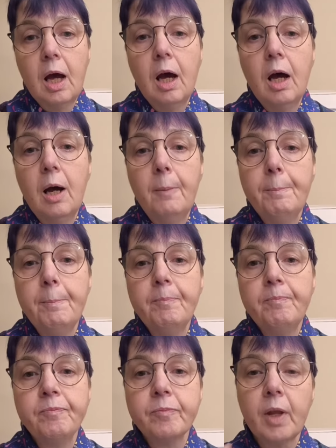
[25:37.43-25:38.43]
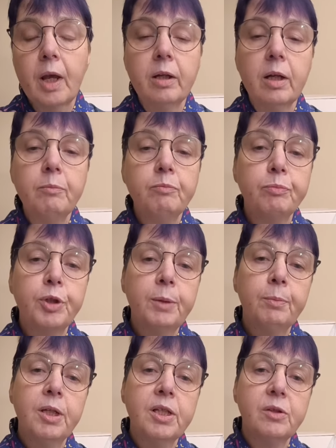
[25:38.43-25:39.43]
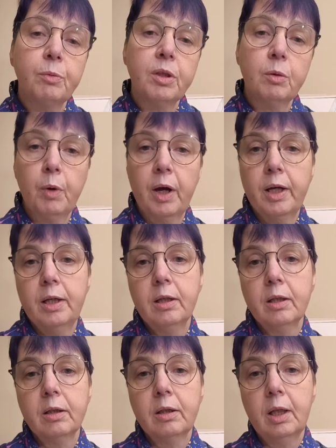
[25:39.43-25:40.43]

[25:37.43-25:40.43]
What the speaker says: And I'm pretty pleased with the way